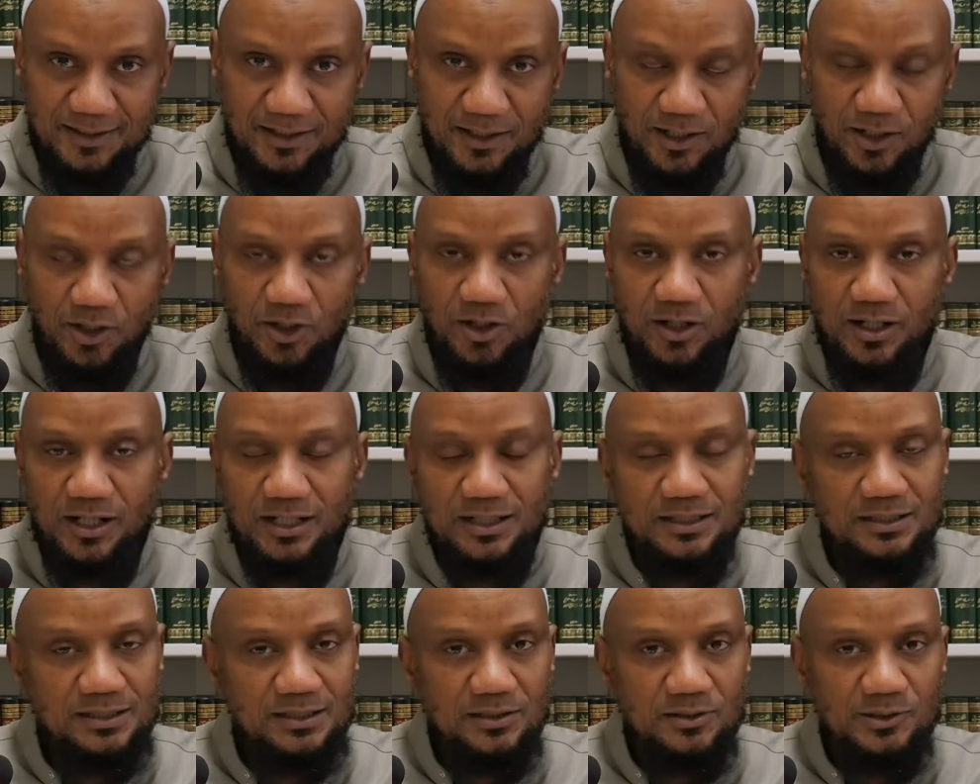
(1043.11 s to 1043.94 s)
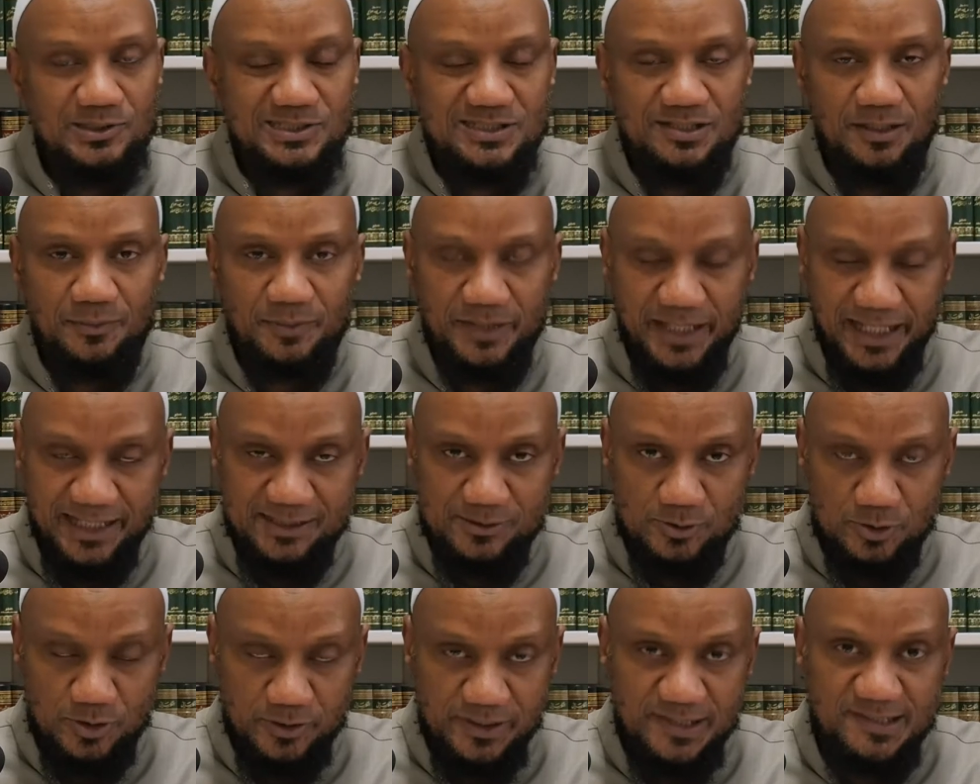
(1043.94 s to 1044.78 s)
or with some
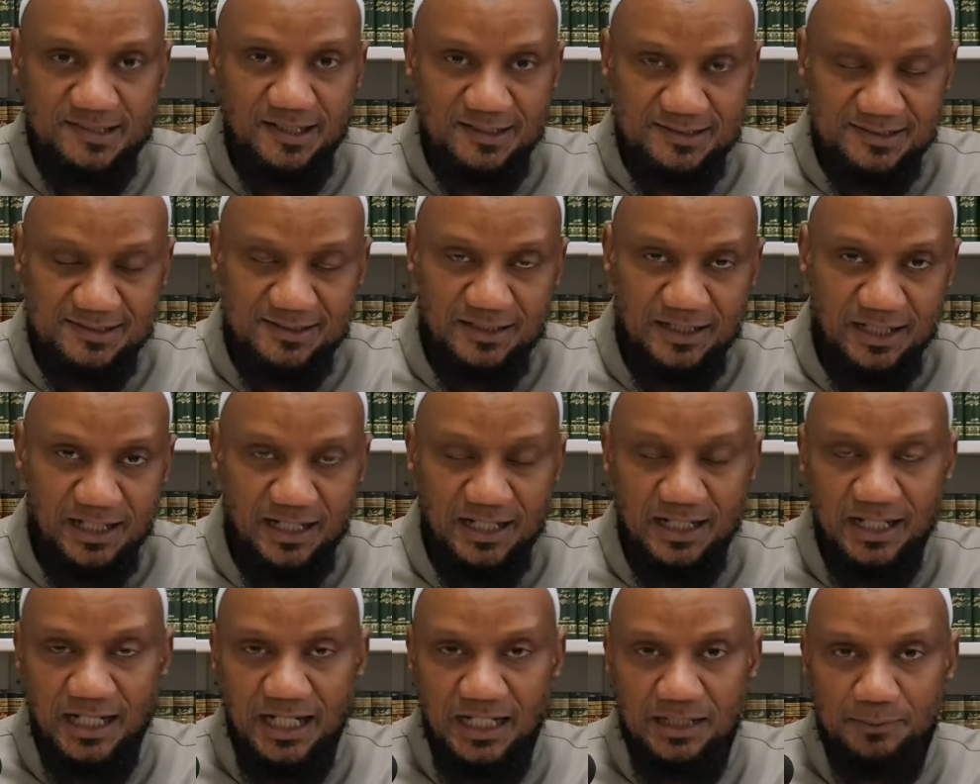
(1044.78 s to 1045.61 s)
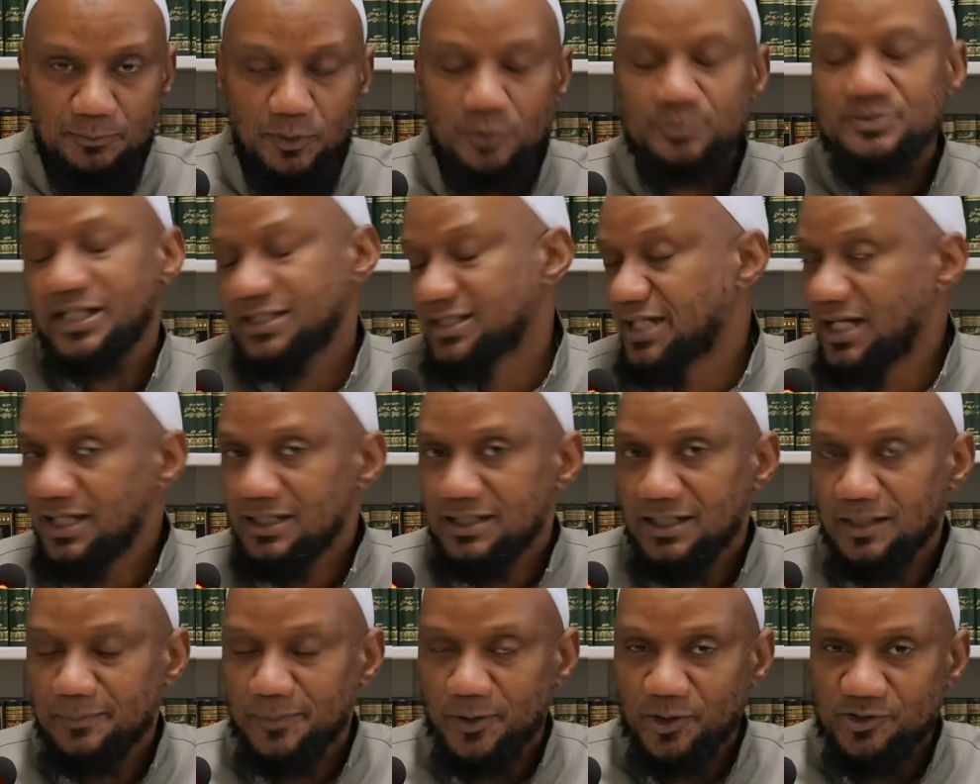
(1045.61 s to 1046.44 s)
cases to discuss al-mubtada',
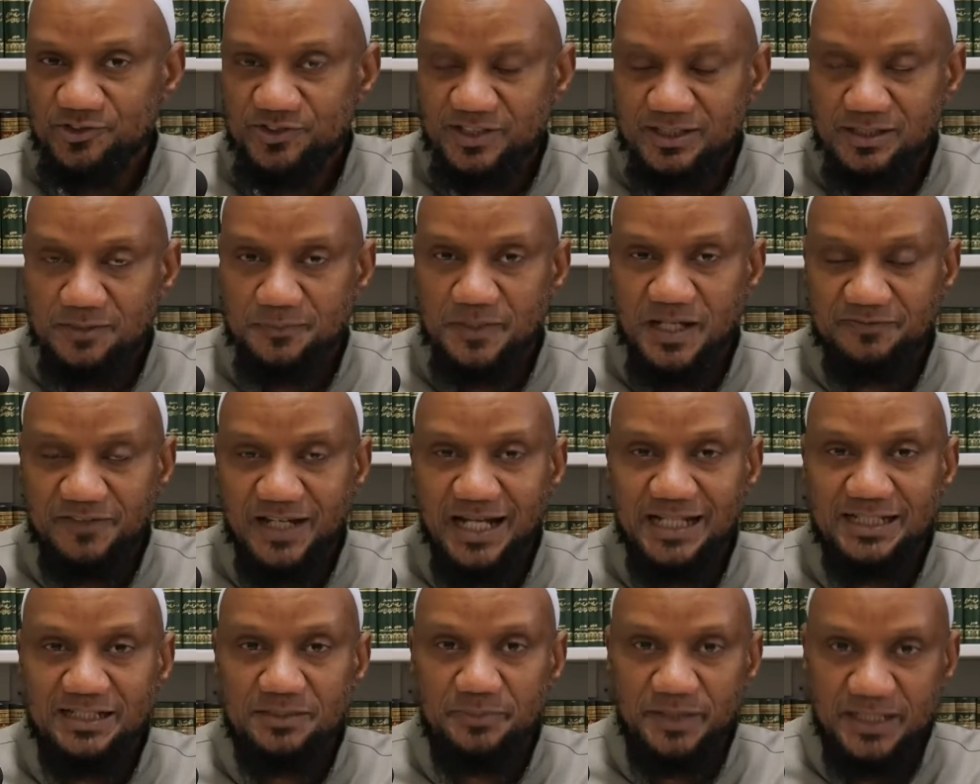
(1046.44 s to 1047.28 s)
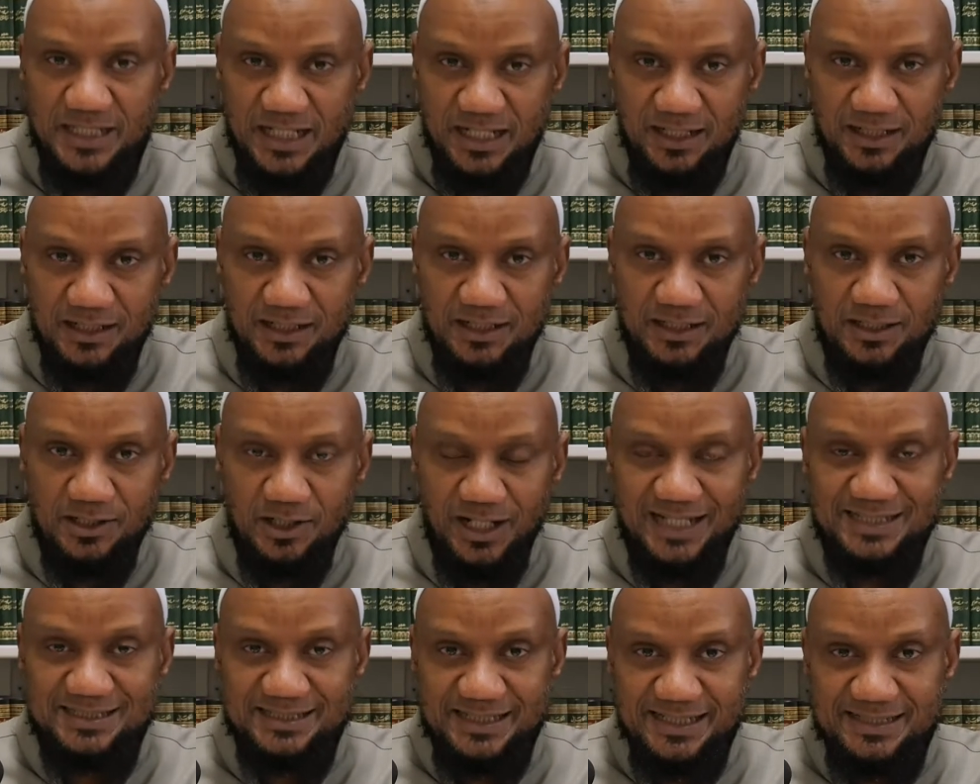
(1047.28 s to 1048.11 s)
a person said to be of al bidah,
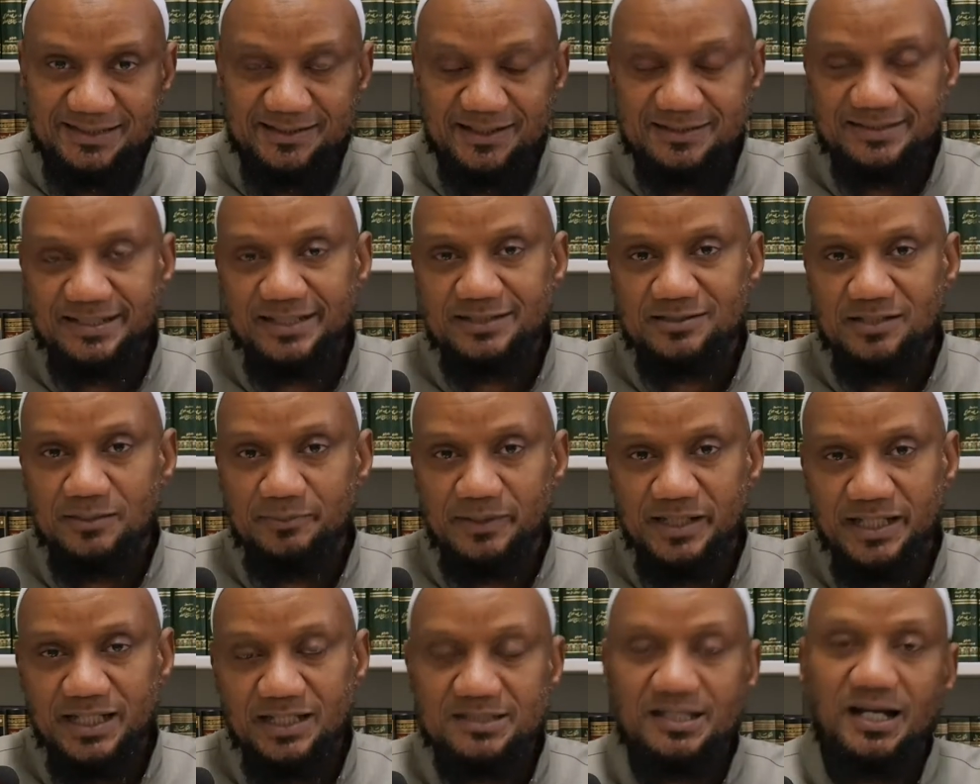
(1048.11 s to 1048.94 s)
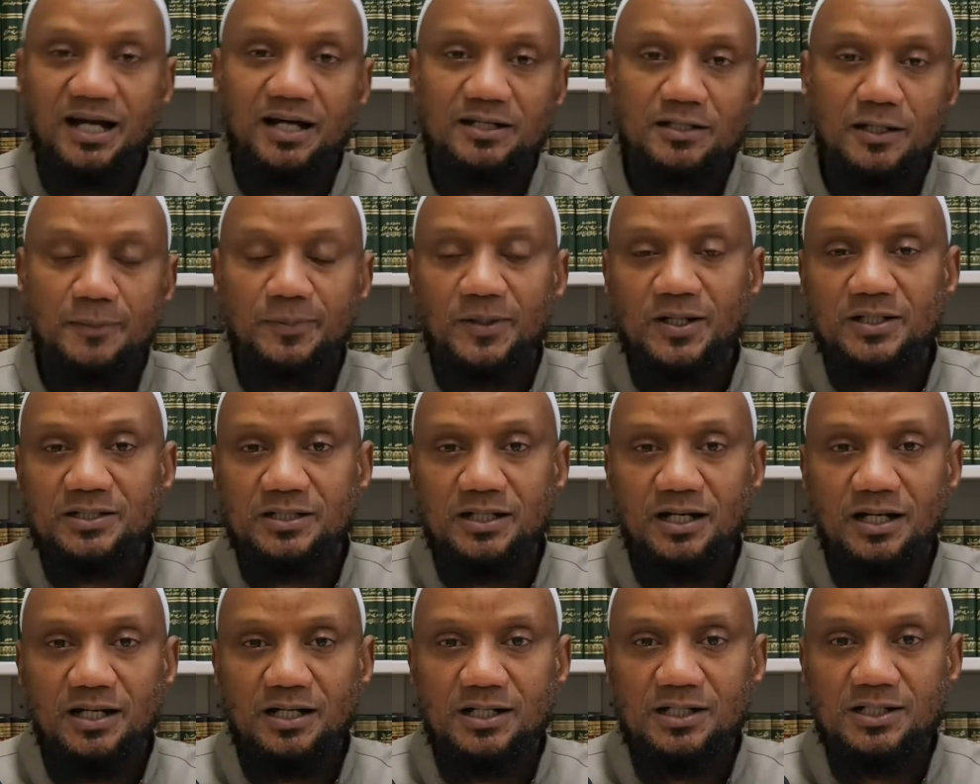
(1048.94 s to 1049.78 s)
as these are said to be ta'an upon
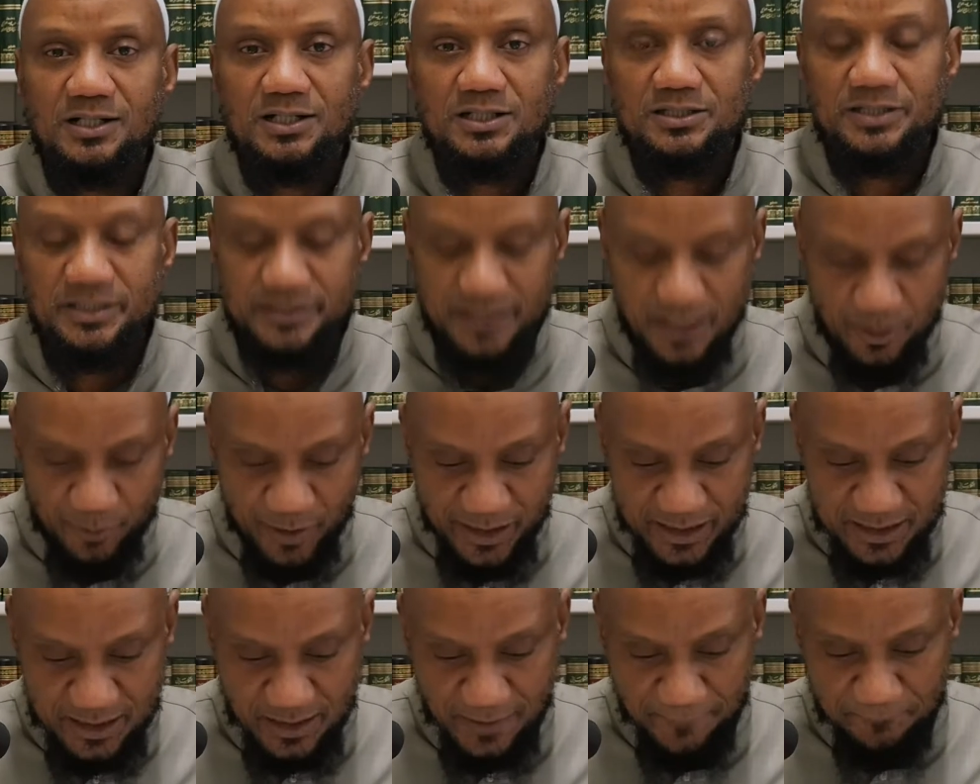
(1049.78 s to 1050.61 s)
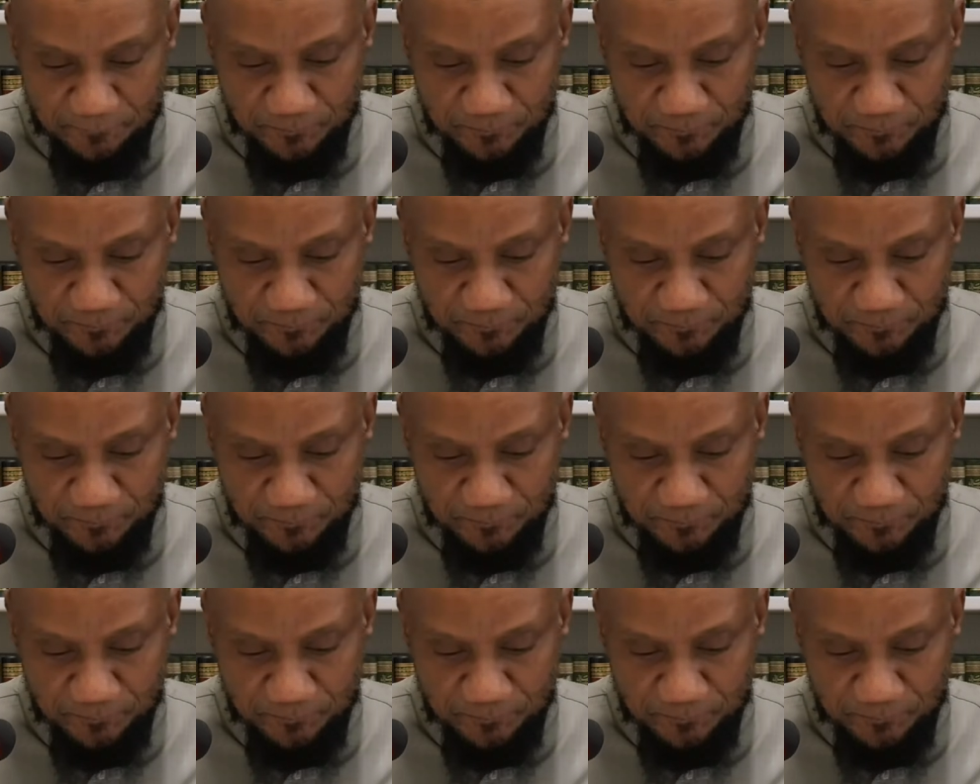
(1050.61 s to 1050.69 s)
the narrator.